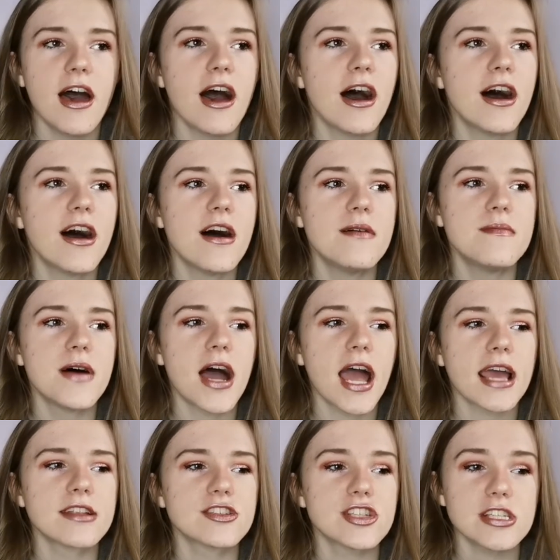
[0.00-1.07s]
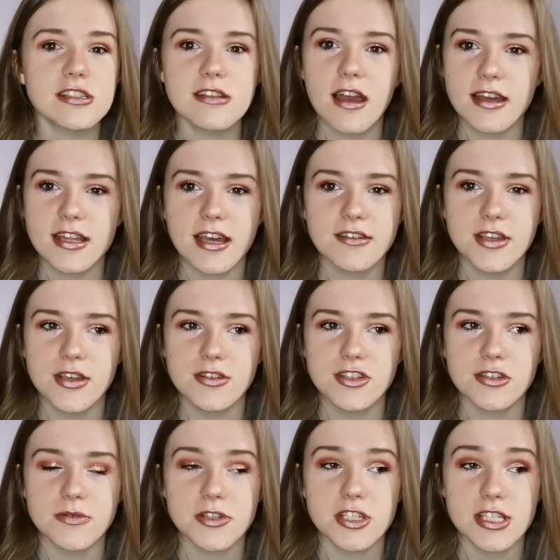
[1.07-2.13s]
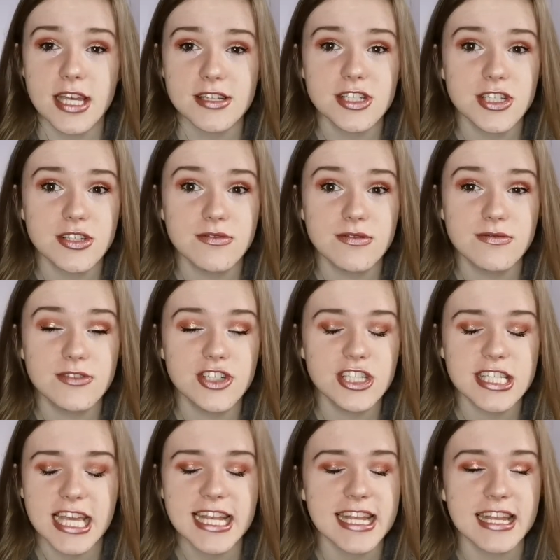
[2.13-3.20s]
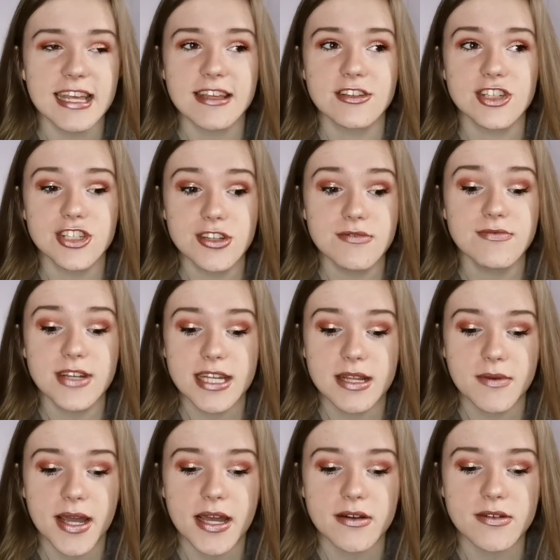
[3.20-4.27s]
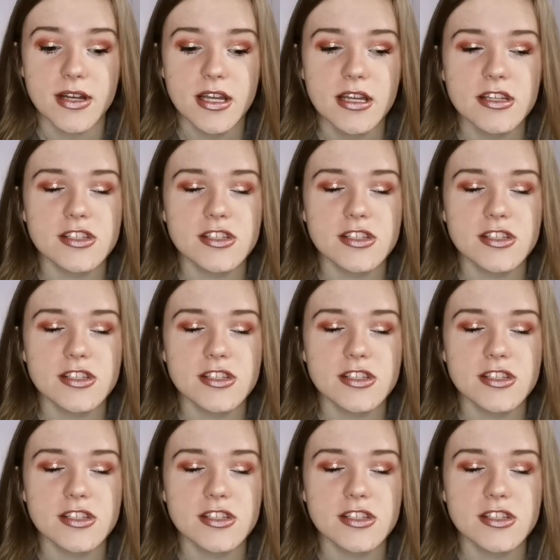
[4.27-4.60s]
And she started out YouTube, and she's killing it. She's doing really well.